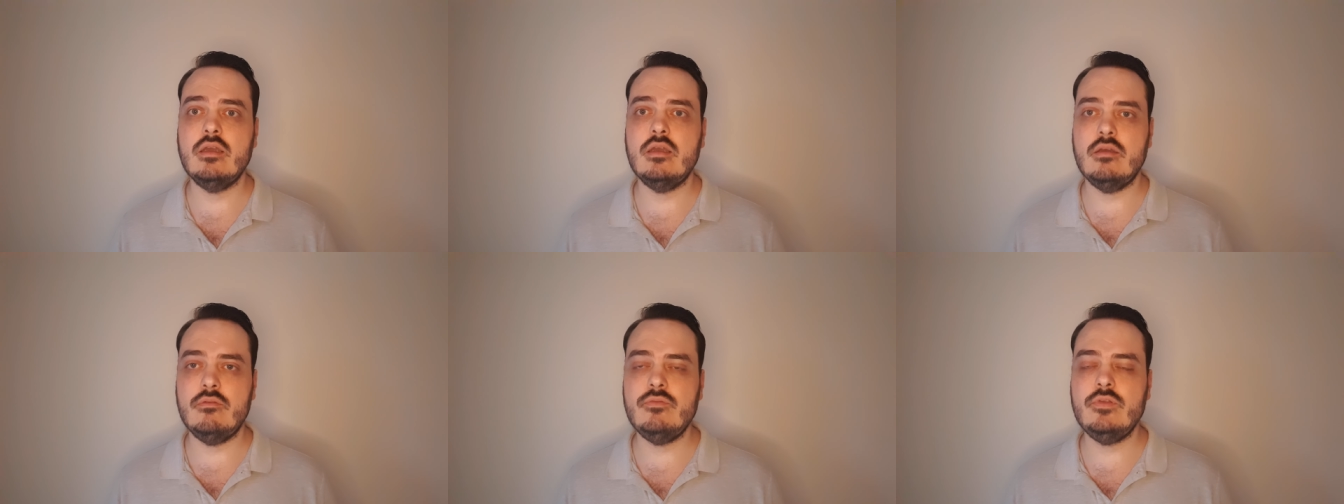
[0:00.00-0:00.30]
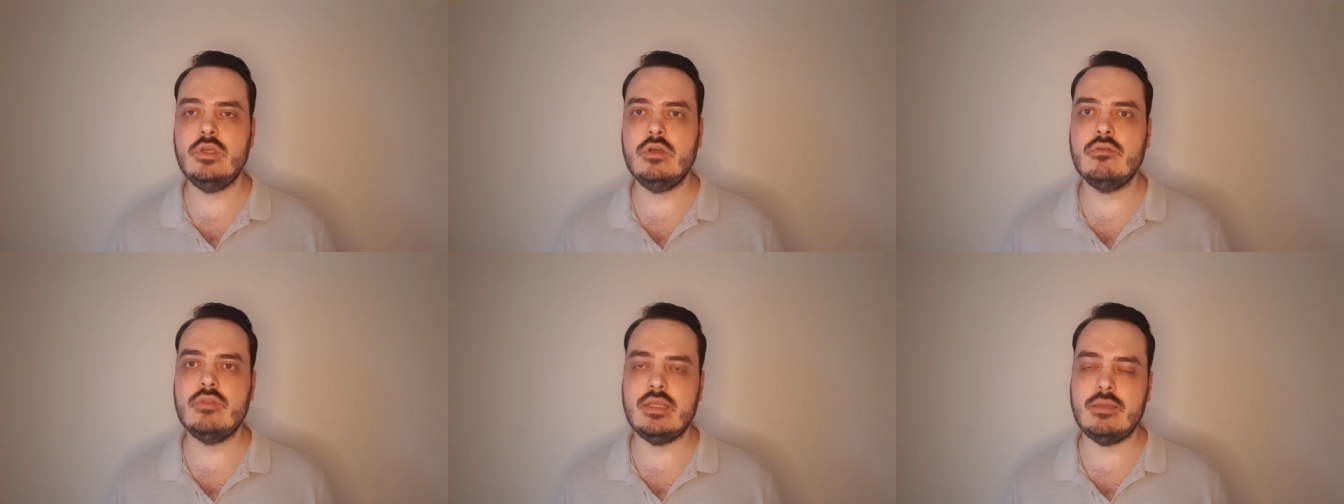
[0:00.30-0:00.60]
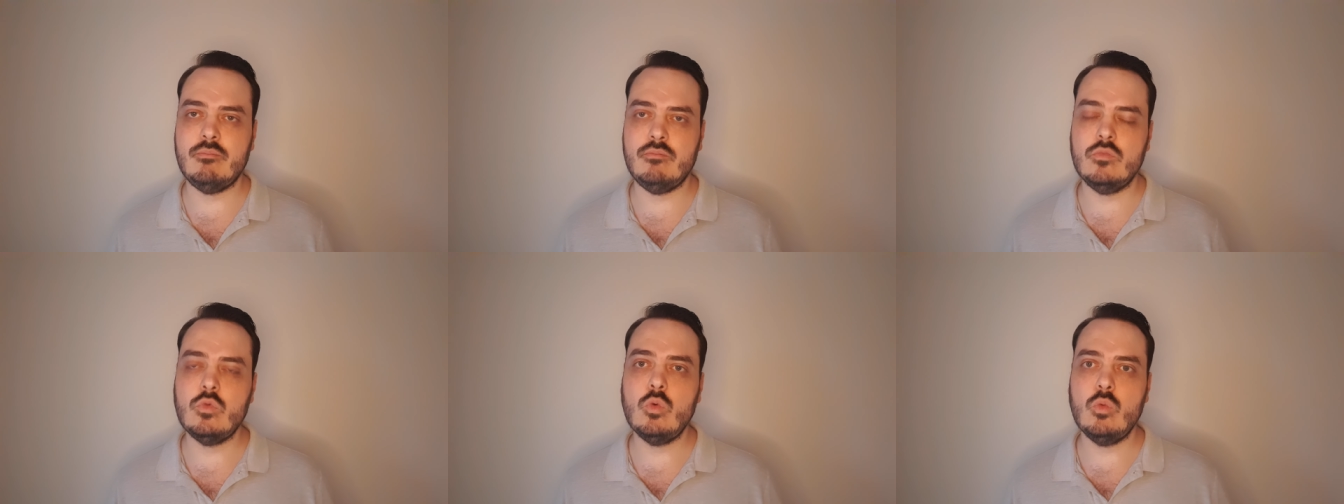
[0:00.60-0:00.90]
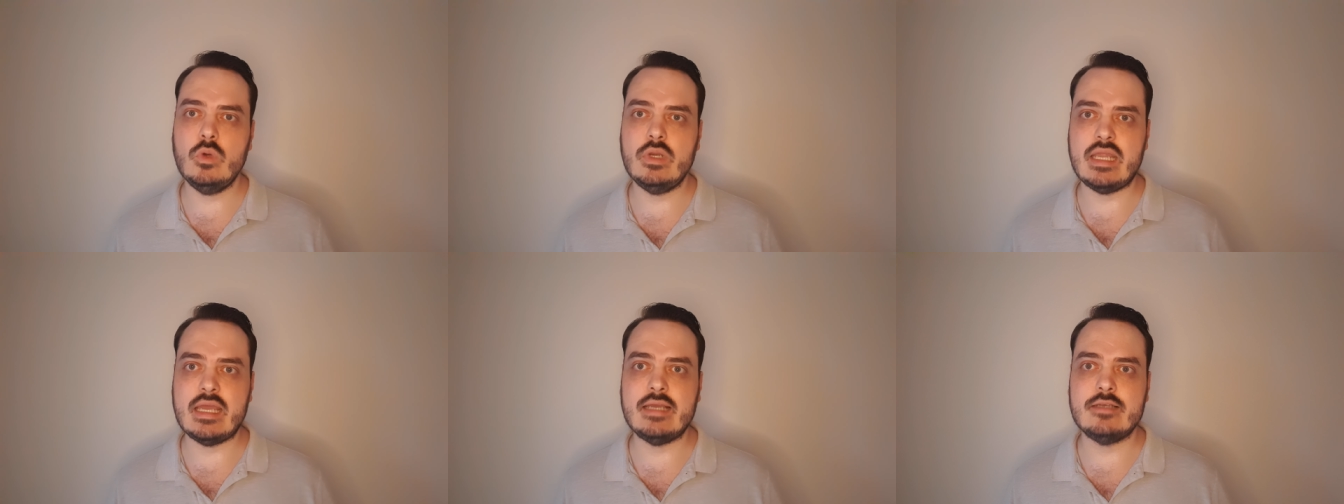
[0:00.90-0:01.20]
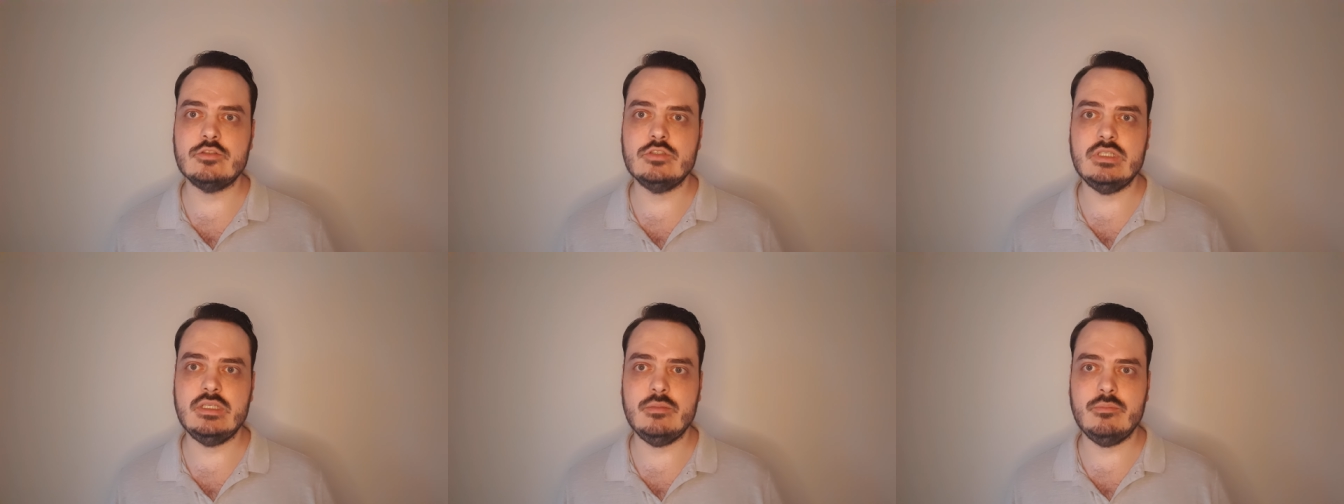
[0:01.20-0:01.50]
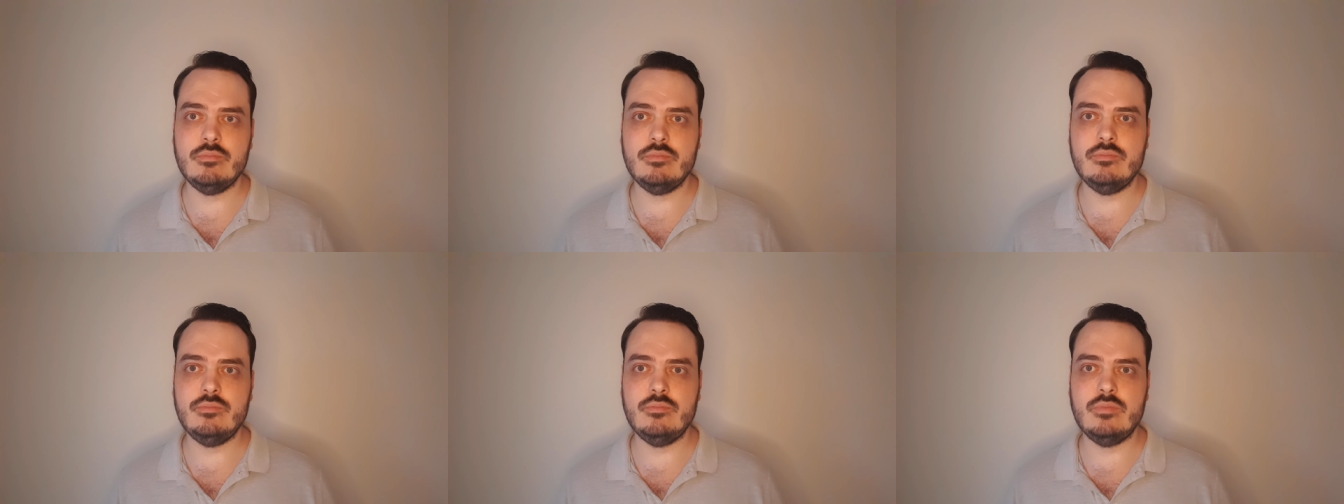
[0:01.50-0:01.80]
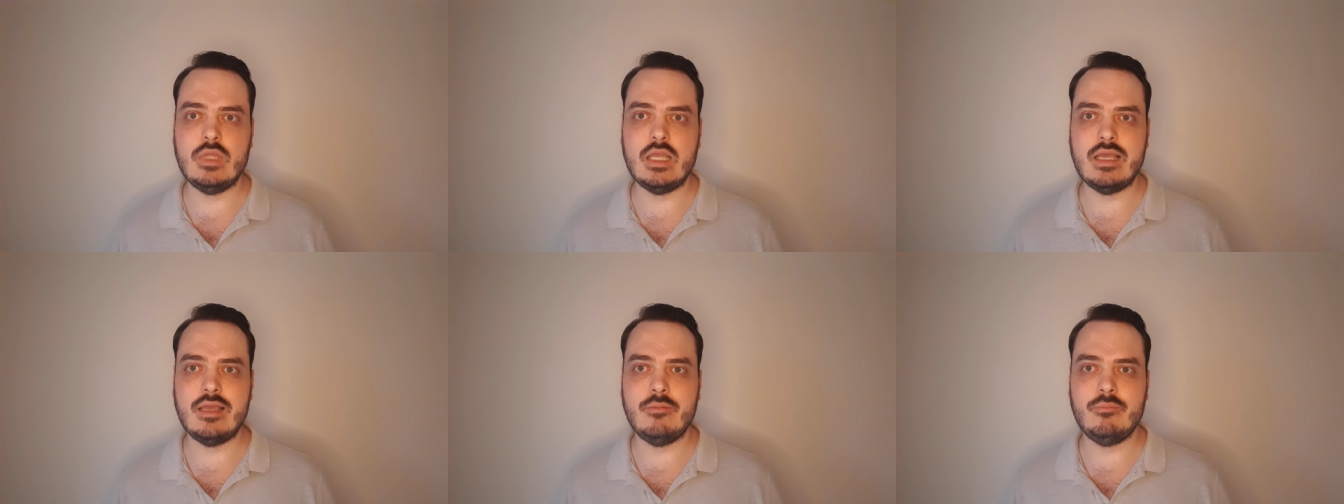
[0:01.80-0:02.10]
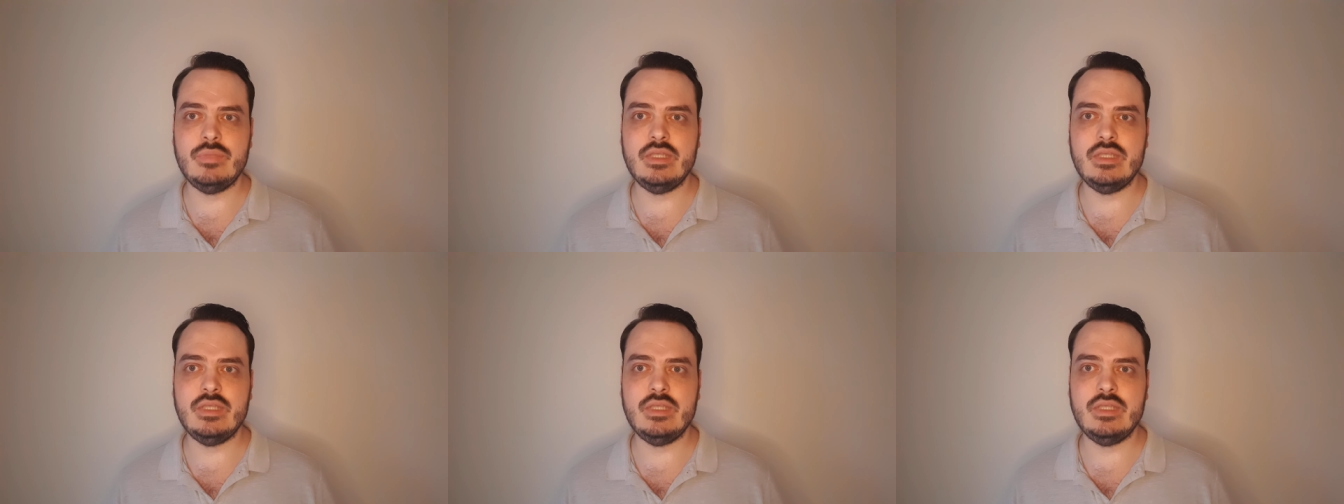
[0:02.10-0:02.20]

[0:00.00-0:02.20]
a few of them would actually uh,